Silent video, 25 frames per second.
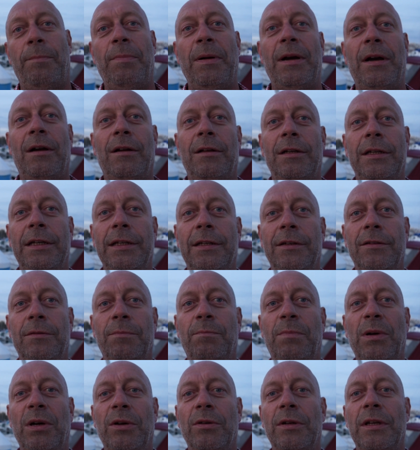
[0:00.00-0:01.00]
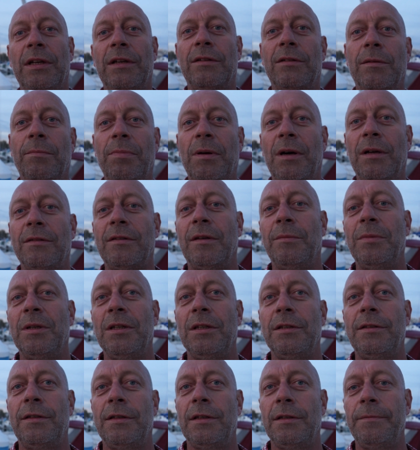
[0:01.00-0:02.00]
Apparently this boat is a
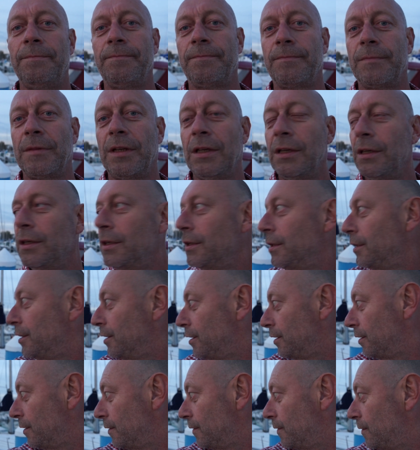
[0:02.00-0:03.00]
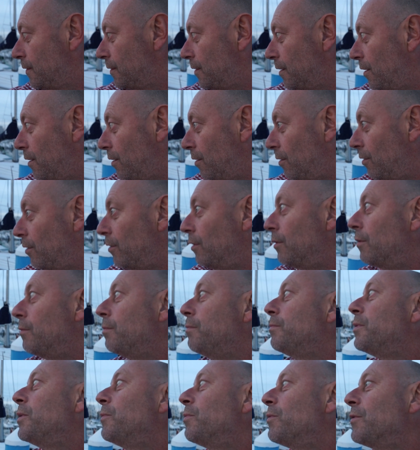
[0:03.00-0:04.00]
possibility. So the
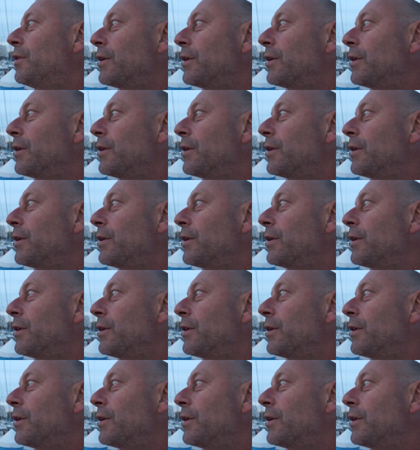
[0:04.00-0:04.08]
people